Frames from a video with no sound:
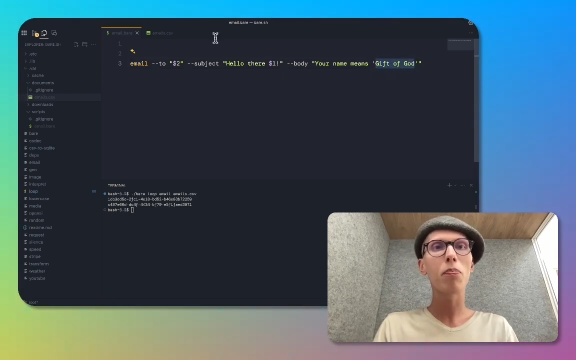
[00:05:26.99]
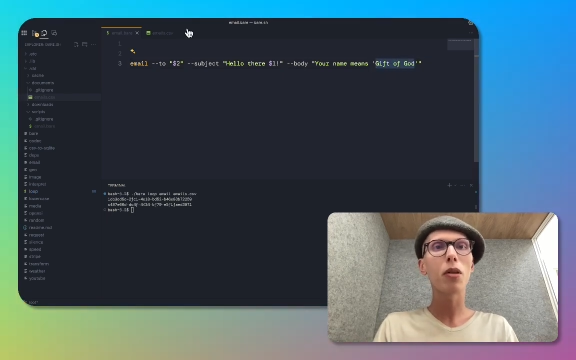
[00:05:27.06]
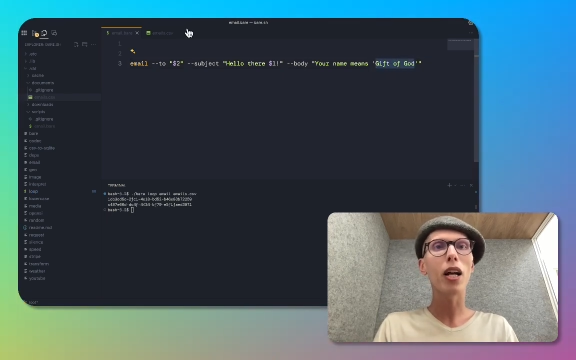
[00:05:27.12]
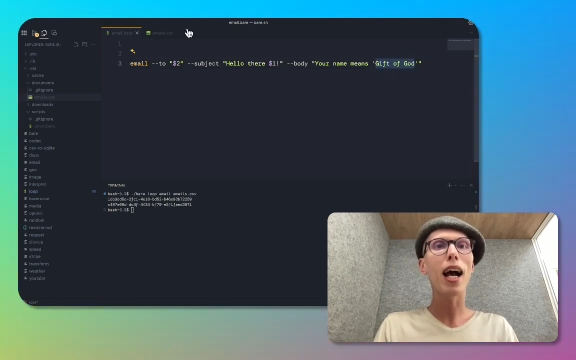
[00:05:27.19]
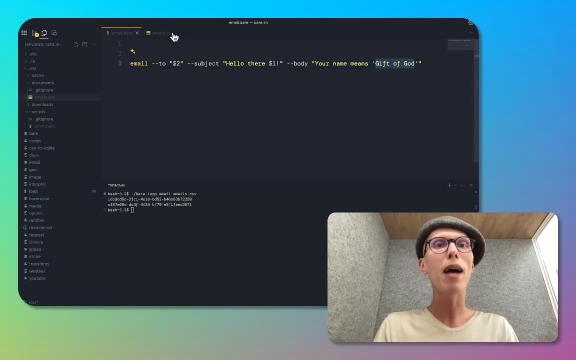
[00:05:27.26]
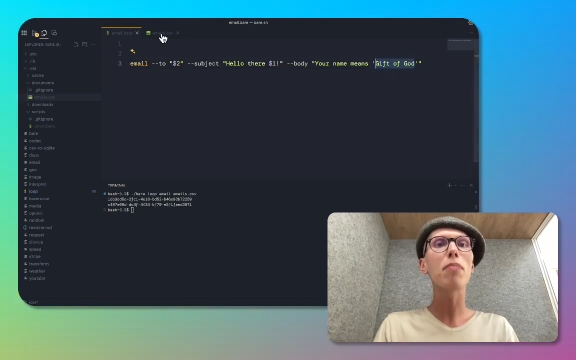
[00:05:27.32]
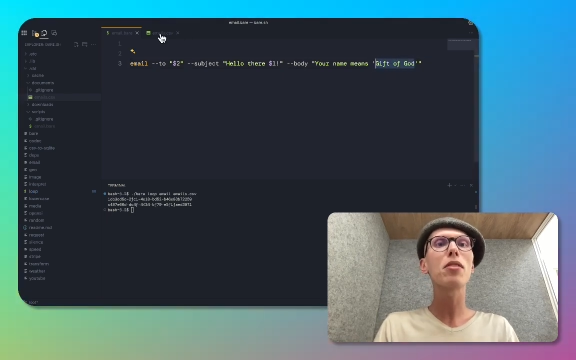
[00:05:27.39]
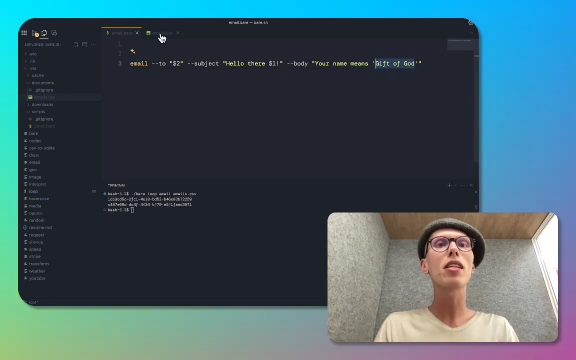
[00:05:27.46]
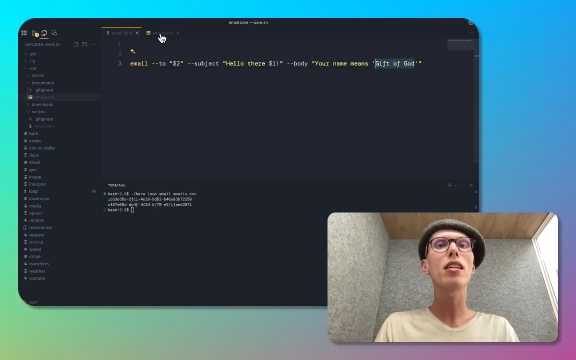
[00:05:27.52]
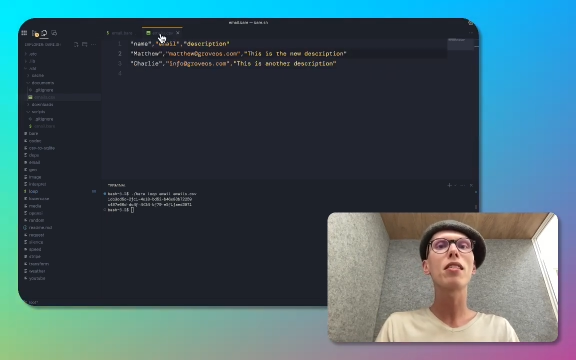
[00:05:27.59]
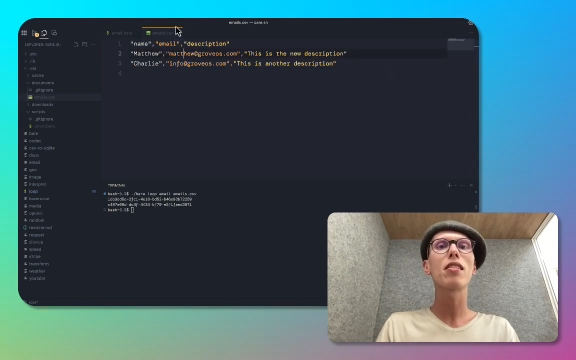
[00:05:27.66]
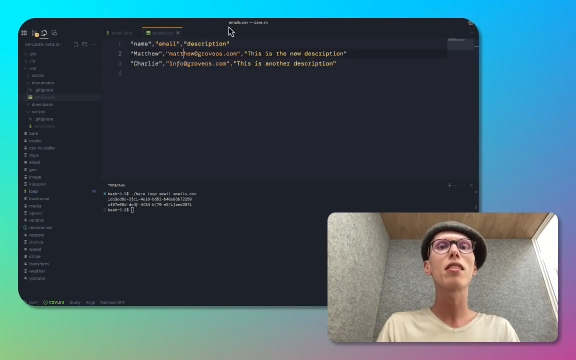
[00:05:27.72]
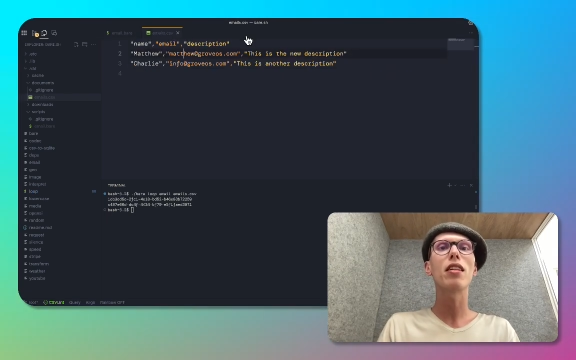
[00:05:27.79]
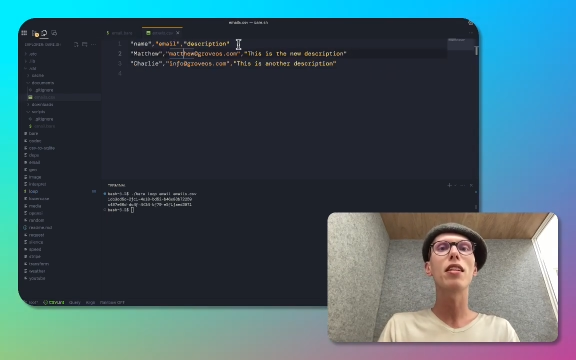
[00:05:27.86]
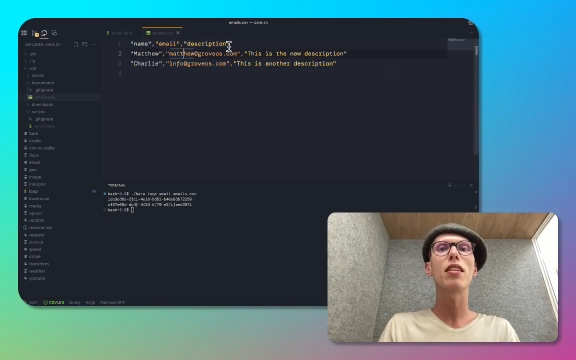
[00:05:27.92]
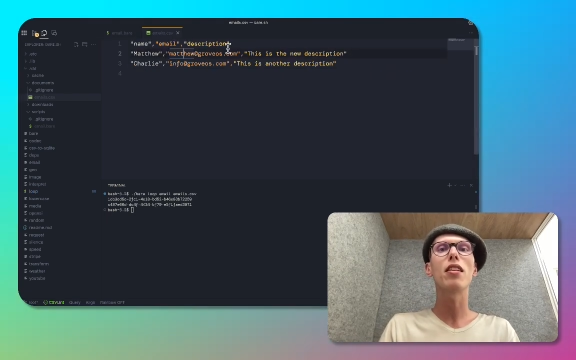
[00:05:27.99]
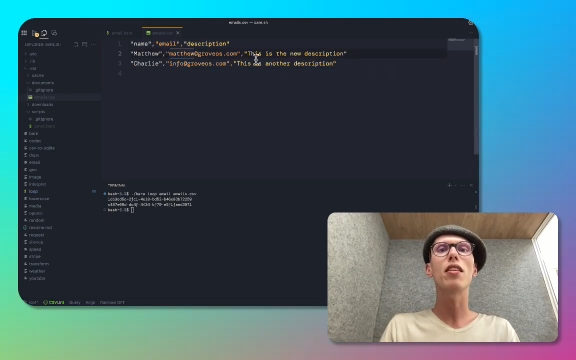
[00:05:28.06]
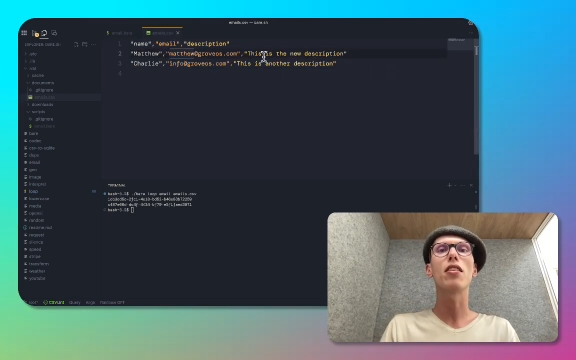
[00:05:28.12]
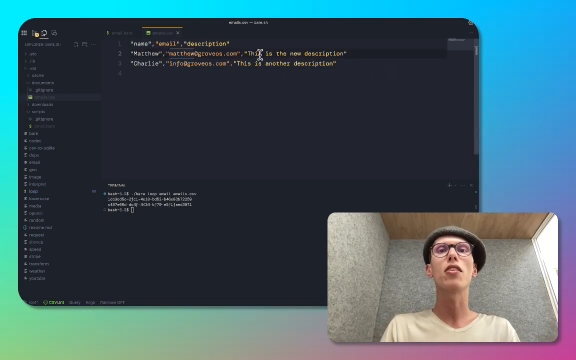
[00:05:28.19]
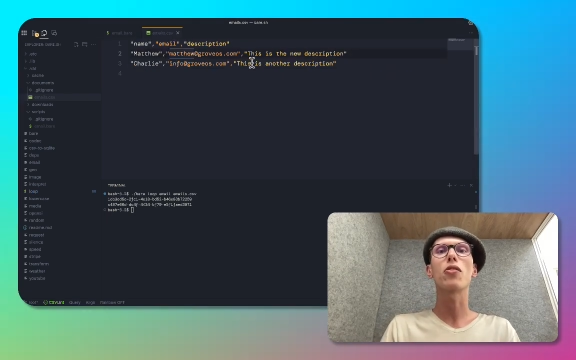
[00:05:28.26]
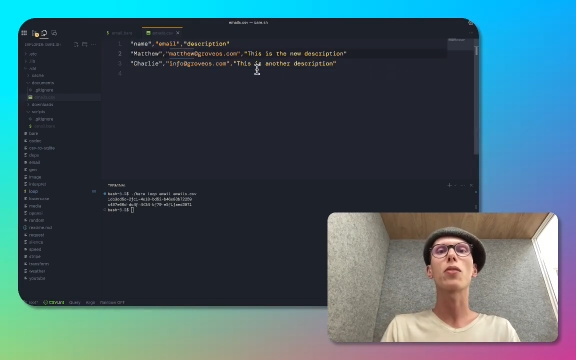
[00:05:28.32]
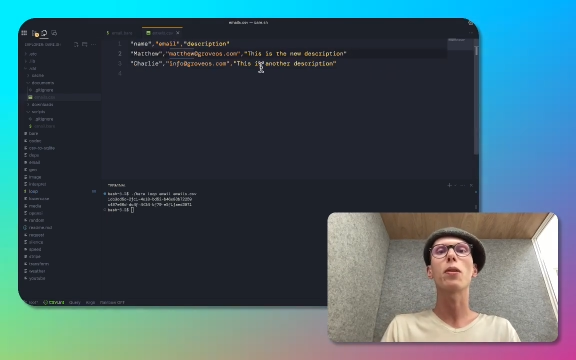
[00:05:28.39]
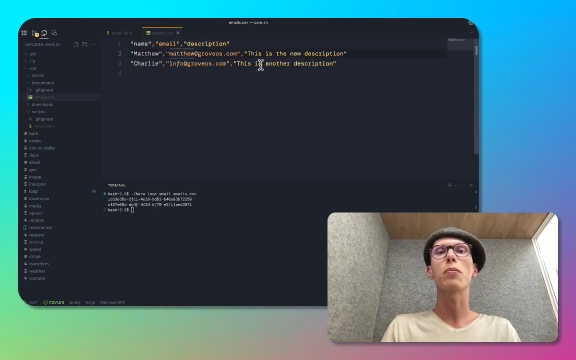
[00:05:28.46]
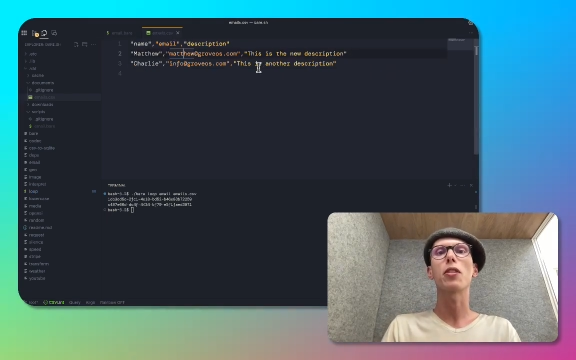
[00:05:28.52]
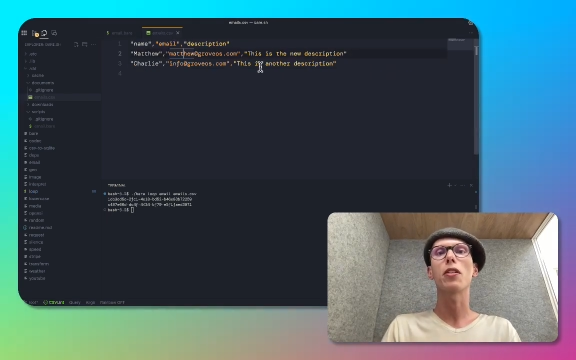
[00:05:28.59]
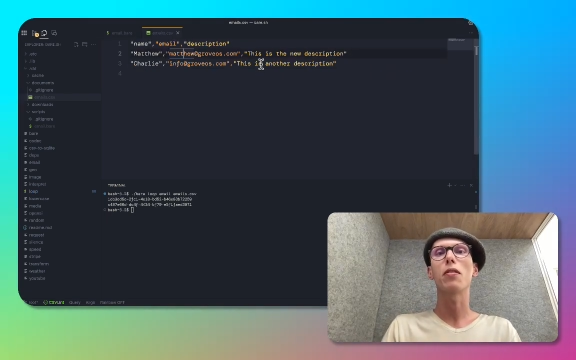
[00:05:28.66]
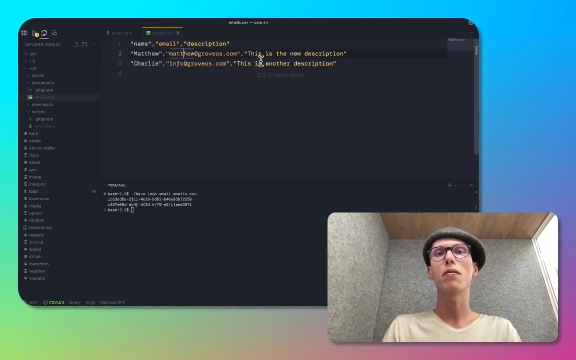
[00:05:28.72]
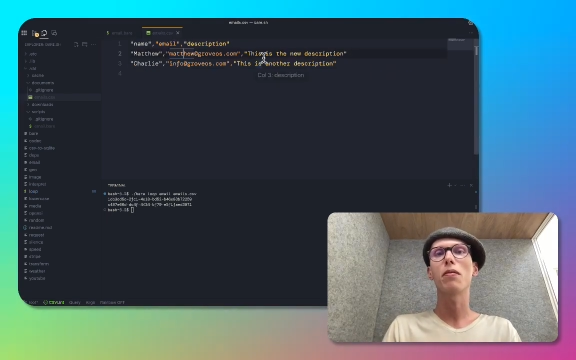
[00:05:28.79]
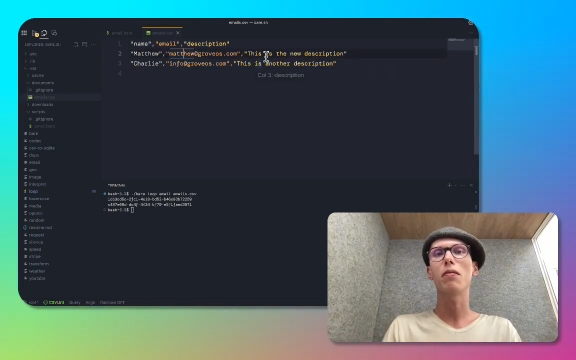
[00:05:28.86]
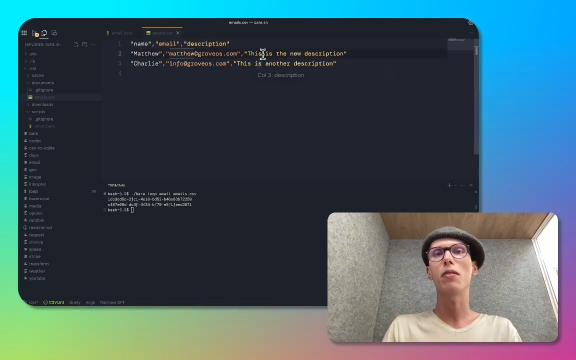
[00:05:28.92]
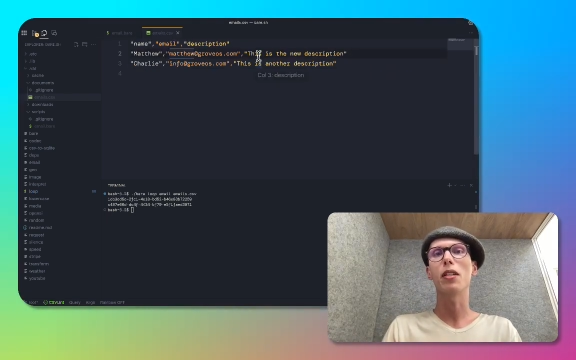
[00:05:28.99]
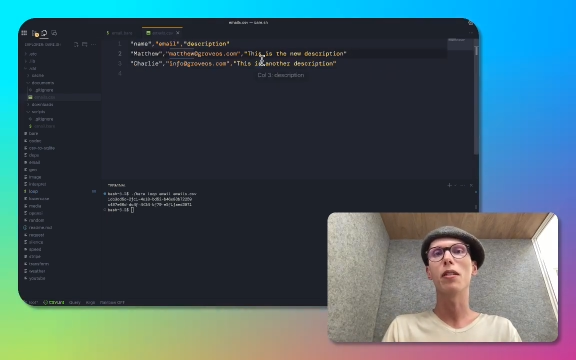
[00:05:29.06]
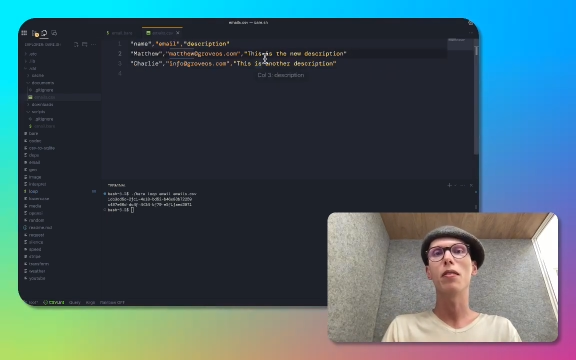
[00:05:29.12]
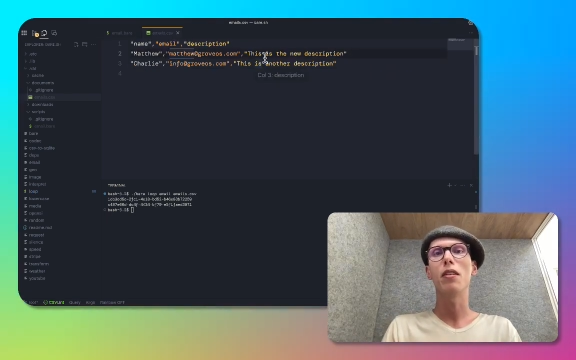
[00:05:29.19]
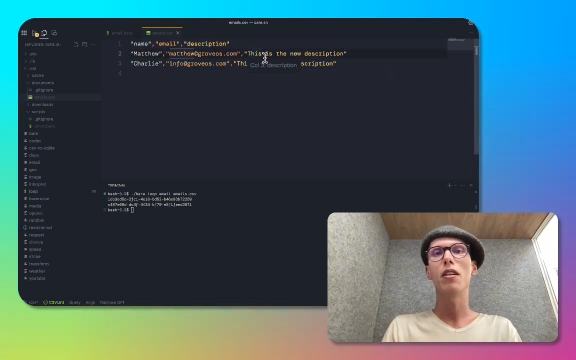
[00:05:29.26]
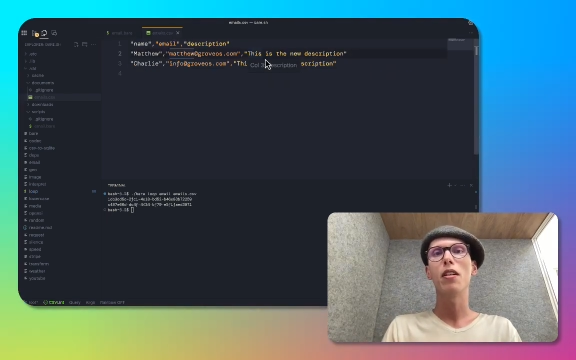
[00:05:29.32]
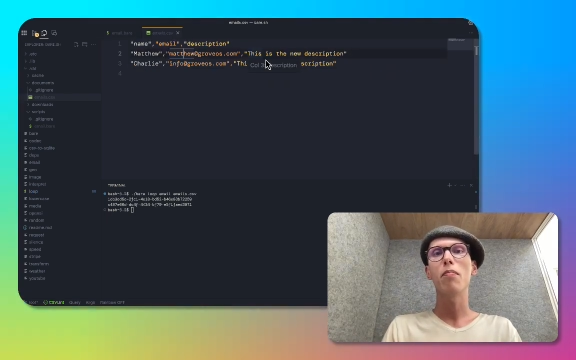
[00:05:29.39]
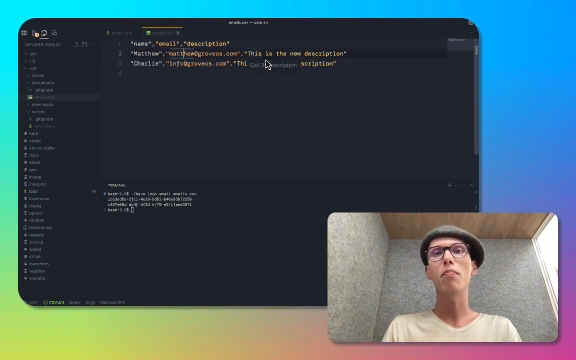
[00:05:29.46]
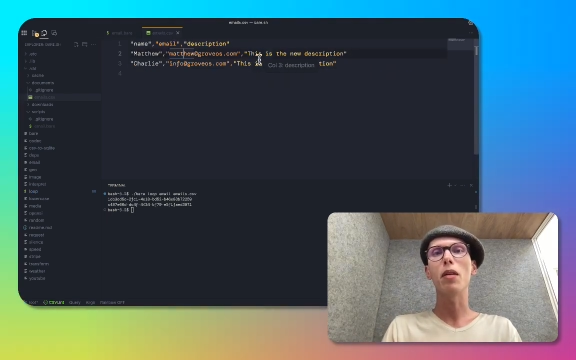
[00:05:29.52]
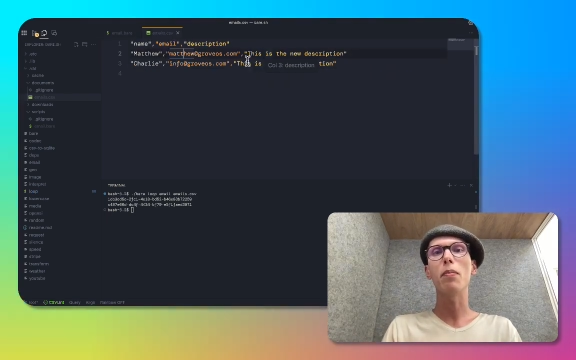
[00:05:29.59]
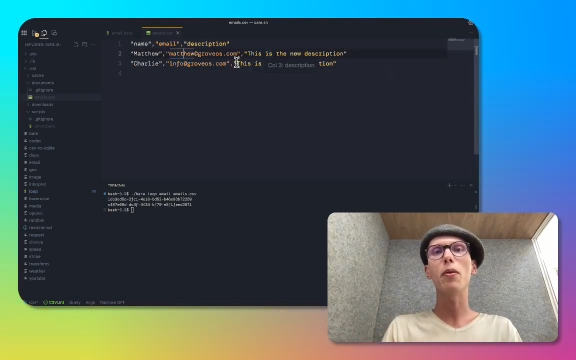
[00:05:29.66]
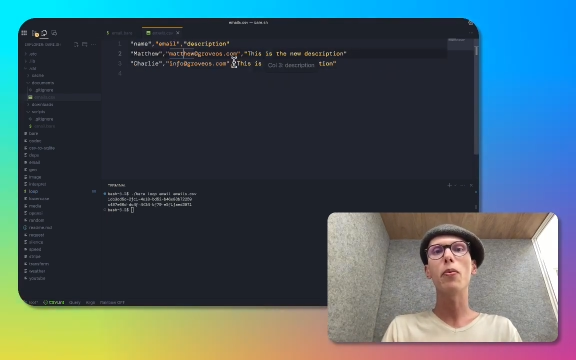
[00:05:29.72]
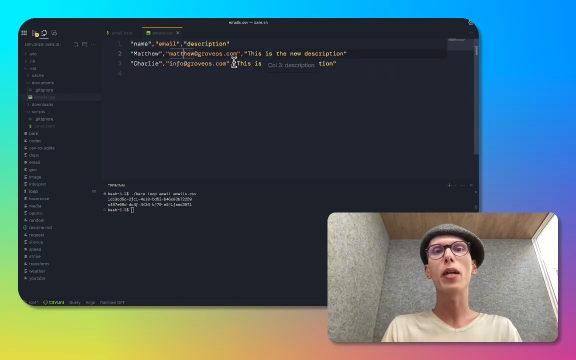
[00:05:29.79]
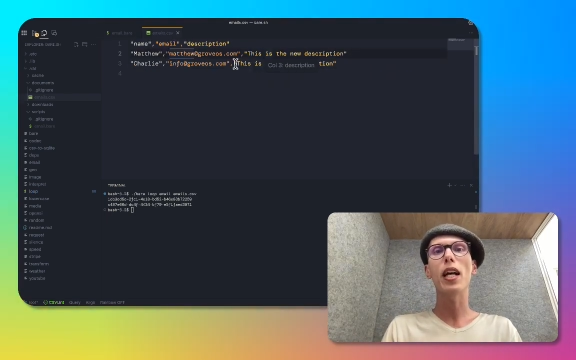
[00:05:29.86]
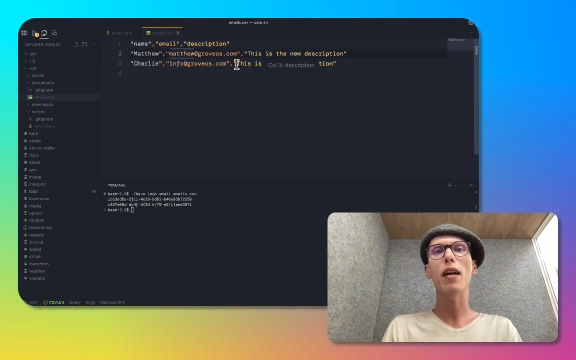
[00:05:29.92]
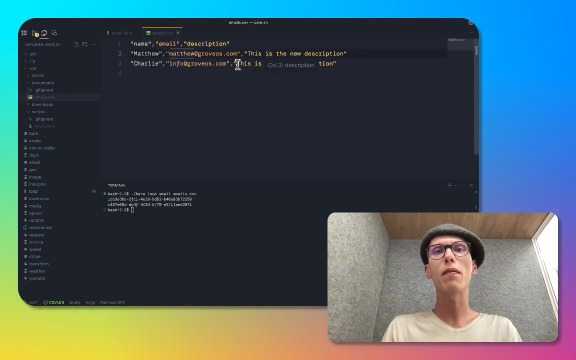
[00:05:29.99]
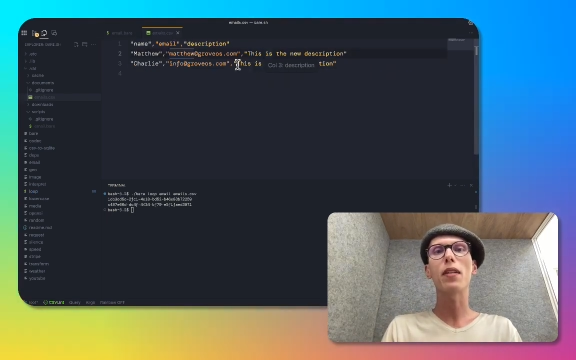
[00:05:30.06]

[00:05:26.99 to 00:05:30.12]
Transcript: perhaps that's in the description, right? Maybe we have